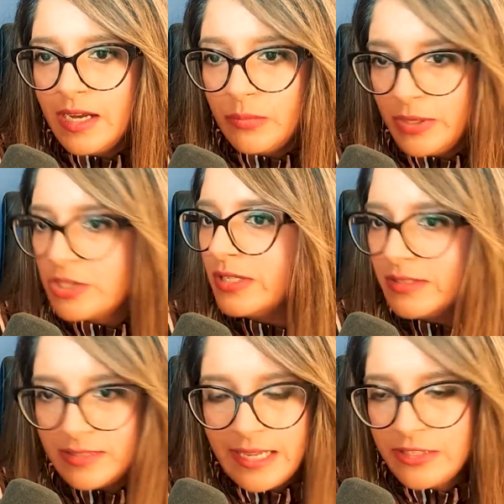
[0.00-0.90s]
which
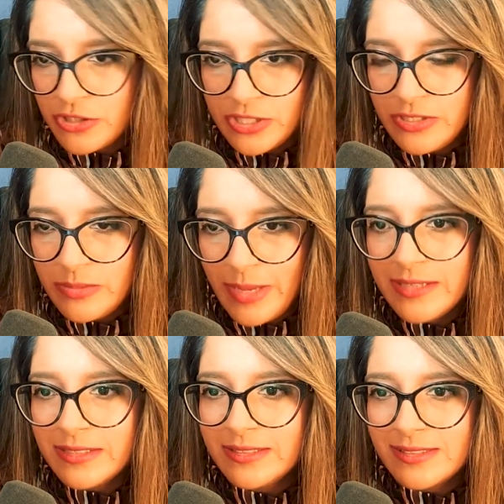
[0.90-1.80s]
is estrogen dependent.